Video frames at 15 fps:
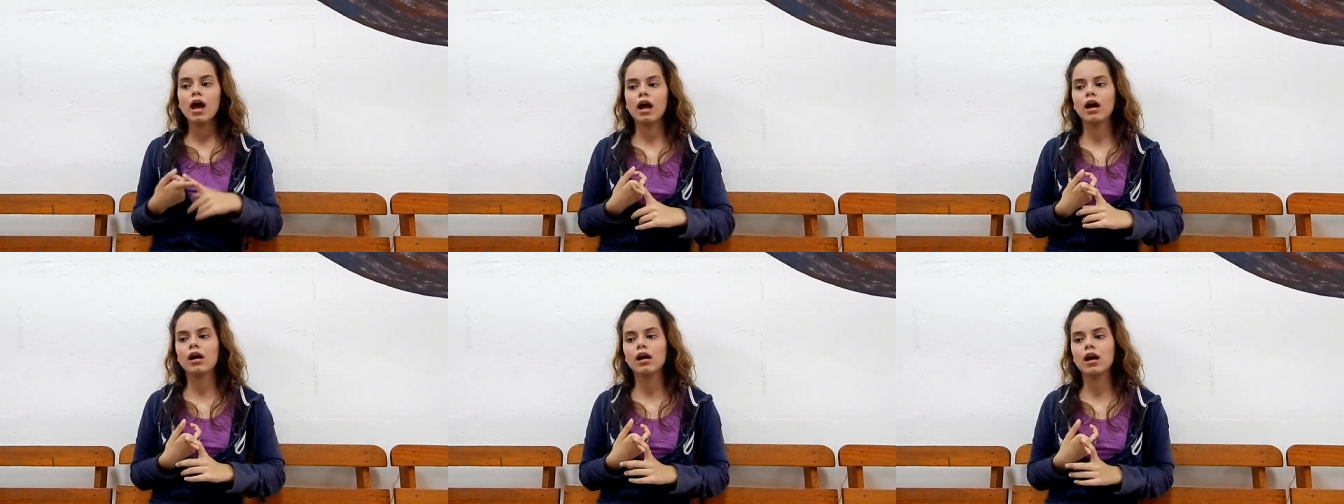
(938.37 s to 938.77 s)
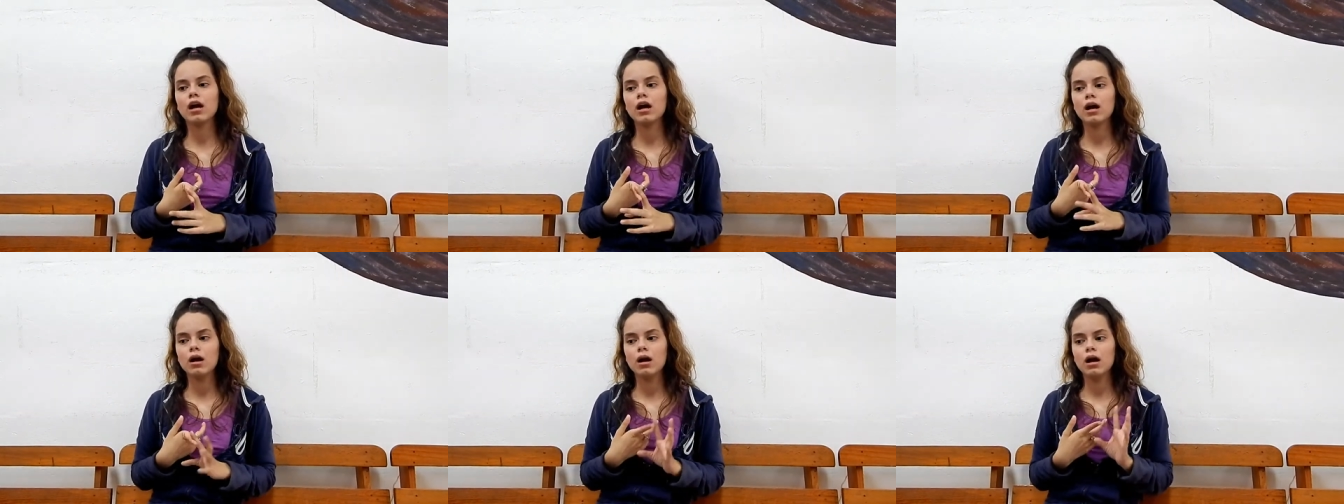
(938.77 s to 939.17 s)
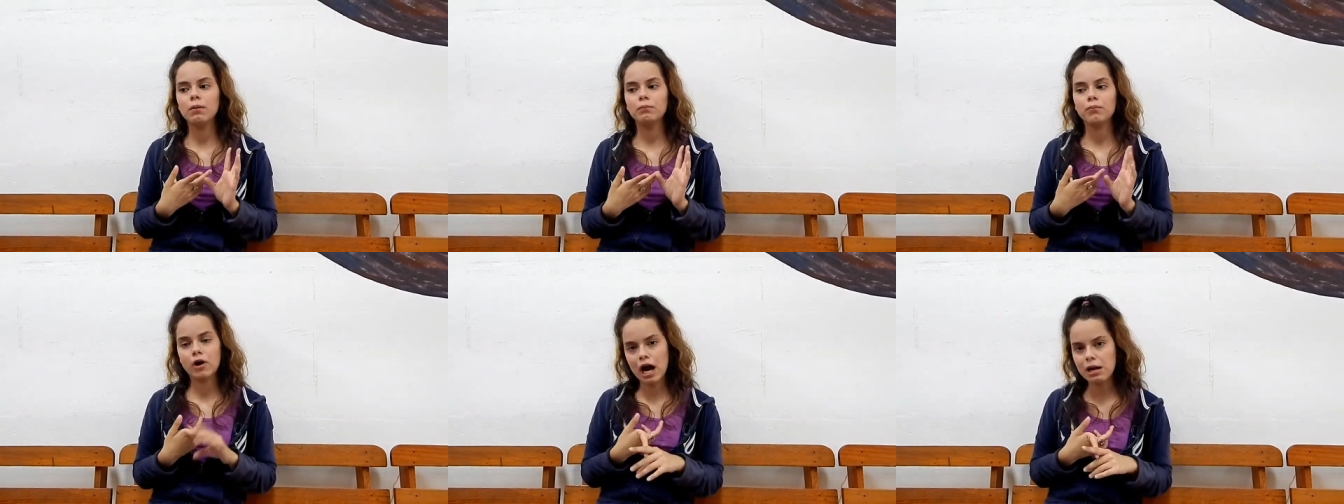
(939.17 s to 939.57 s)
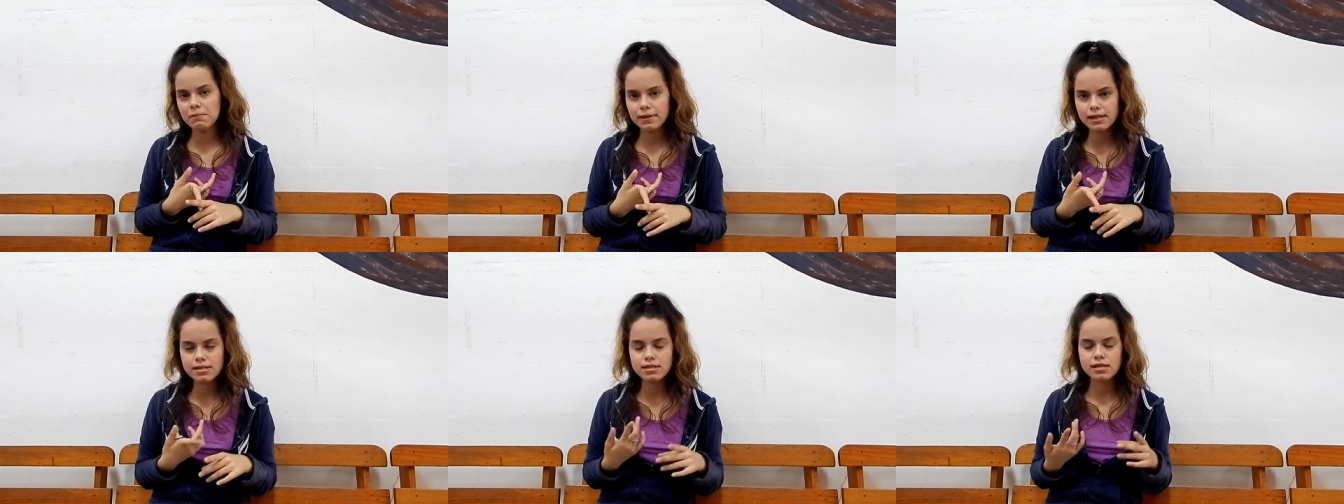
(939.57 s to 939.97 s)
her
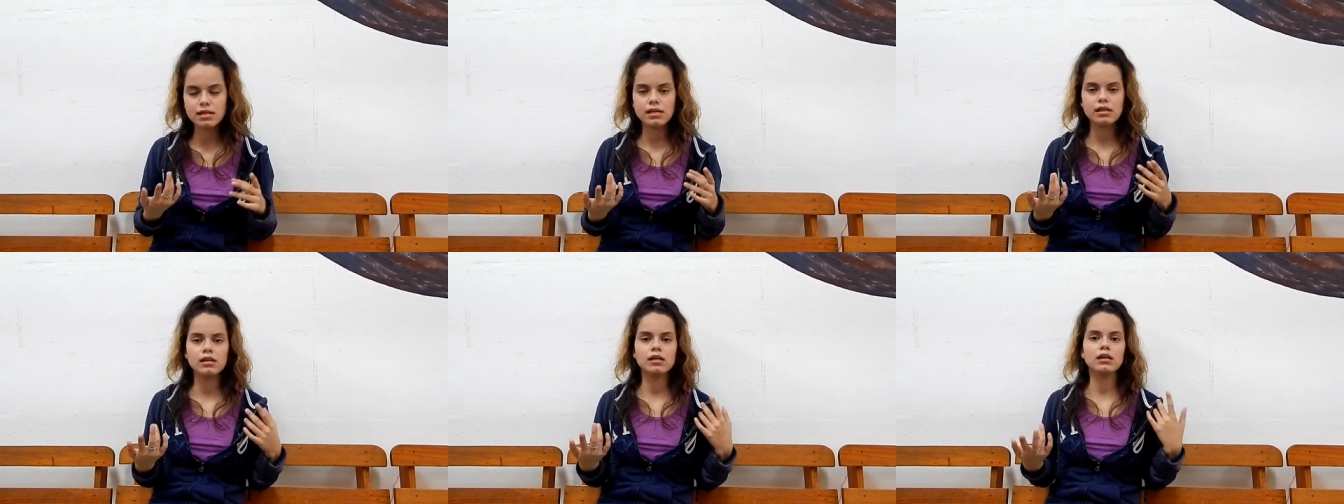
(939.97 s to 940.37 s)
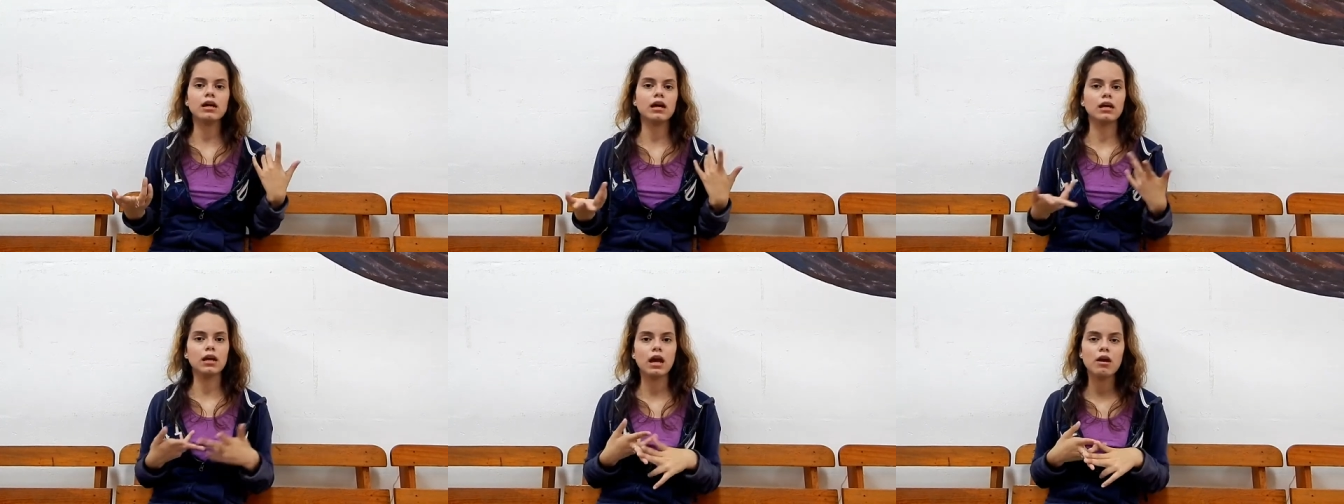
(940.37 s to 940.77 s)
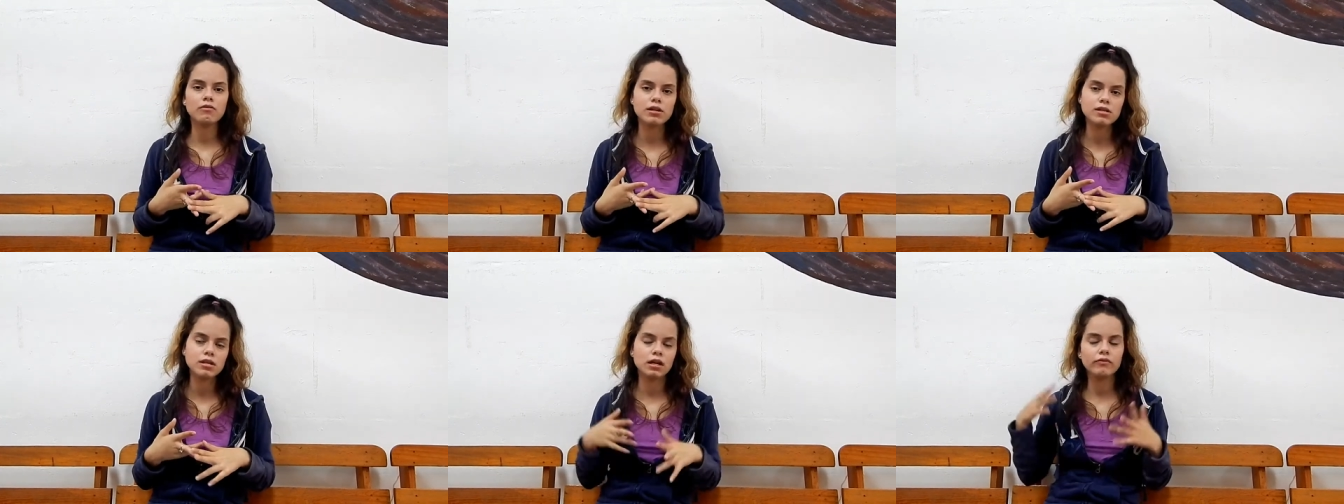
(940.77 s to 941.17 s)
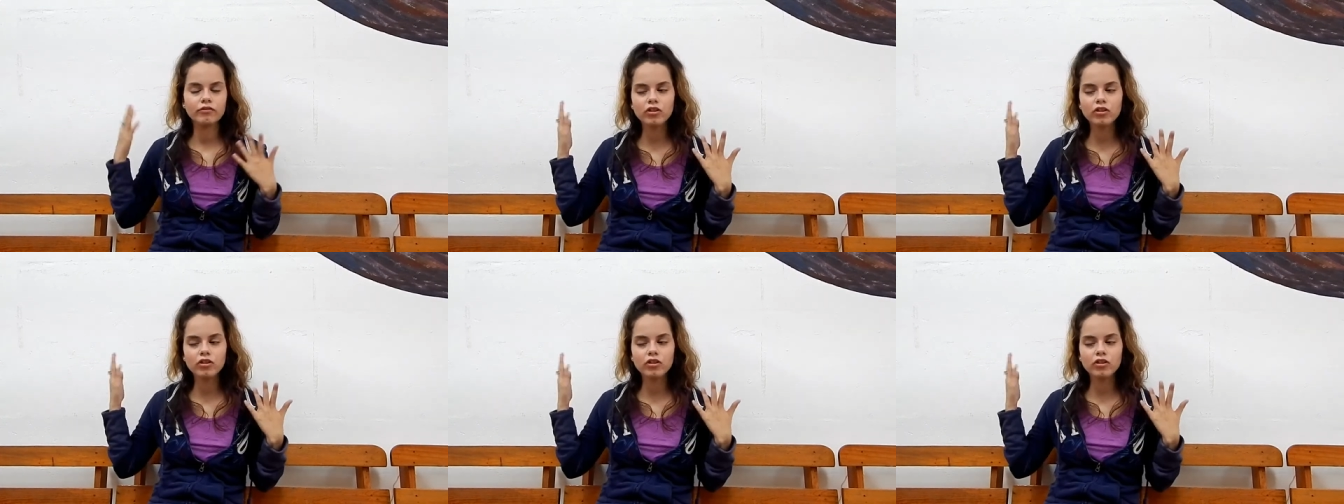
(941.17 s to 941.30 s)
privacy and everything.